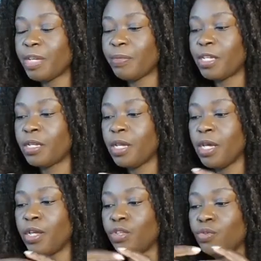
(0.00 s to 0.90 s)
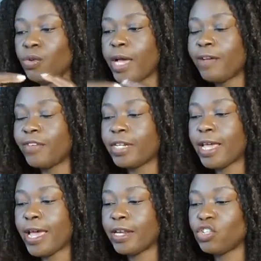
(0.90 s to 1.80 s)
Maybe you haven't
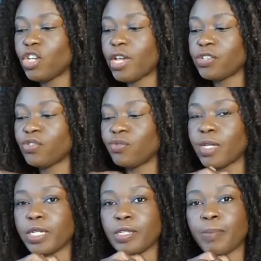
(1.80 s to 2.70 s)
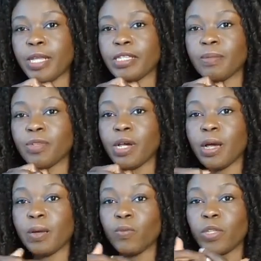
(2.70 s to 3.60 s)
had a chance to really spend some
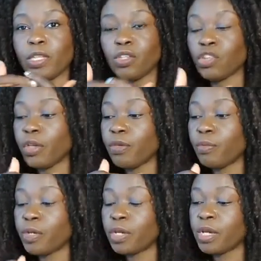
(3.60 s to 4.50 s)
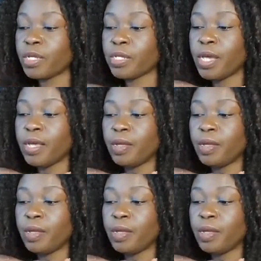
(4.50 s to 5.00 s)
time with each other because,